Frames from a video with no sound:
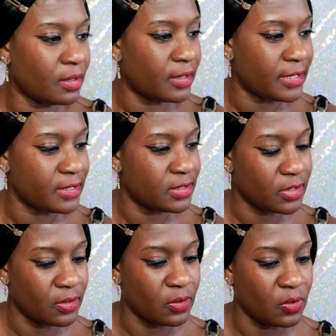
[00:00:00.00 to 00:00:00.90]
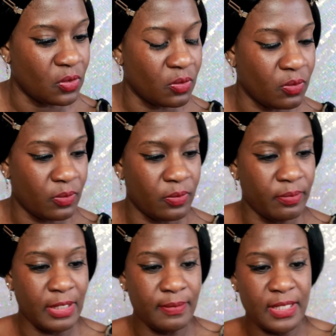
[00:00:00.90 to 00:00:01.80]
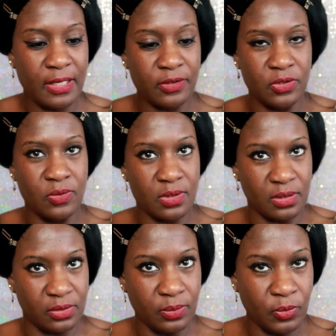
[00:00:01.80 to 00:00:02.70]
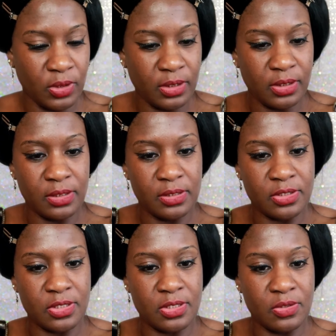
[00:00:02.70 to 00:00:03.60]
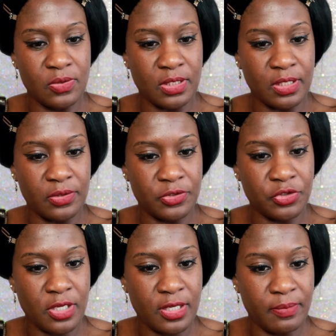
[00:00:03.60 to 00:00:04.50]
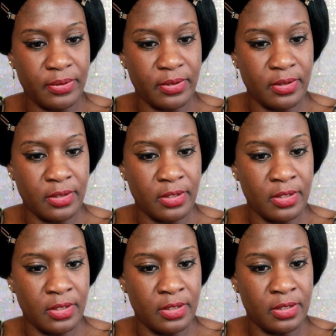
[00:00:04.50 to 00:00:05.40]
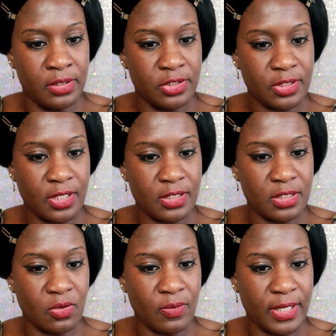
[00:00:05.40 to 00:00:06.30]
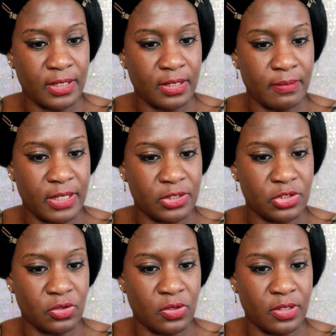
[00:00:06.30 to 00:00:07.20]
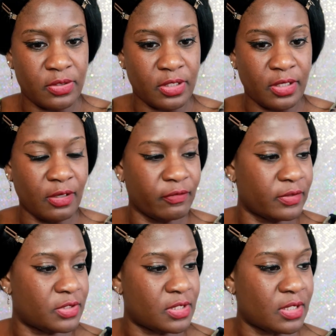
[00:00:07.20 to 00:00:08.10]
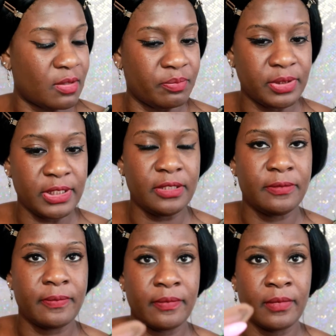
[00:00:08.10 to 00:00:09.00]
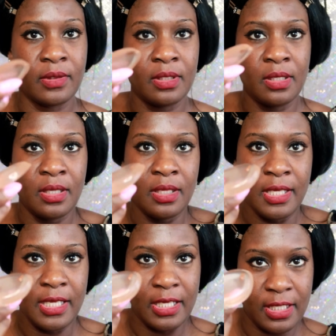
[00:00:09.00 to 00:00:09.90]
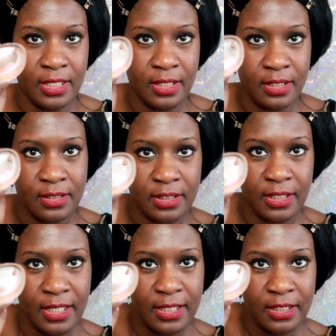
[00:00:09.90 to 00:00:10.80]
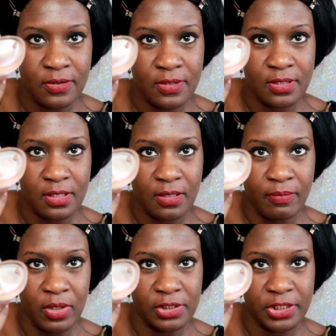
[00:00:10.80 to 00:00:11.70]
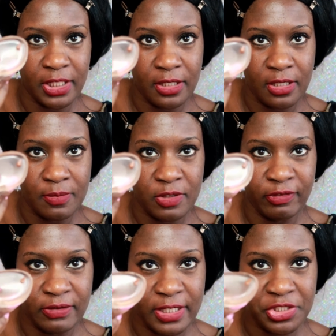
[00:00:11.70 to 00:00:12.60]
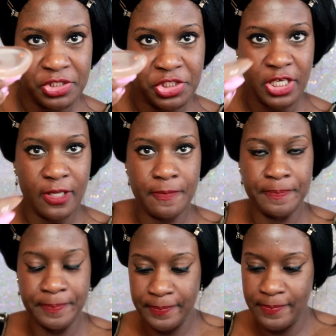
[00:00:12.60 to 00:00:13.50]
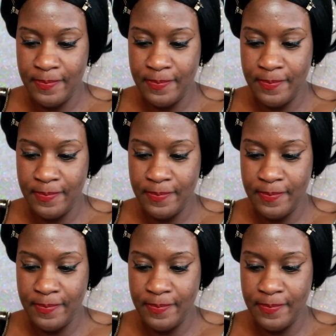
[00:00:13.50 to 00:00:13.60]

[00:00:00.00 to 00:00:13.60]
All right, so maybe I'll use a little more, just use another drop, just so I can make sure the coverage is complete. And again, I use the Marc Jacobs foundation gel,